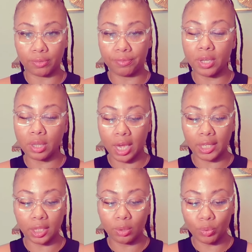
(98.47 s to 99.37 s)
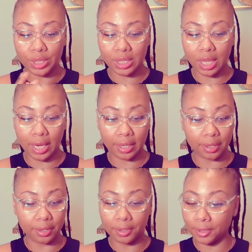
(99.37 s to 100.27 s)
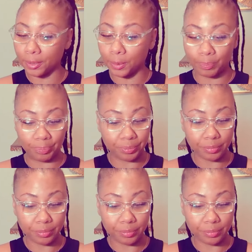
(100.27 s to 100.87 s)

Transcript: Felt like it was like um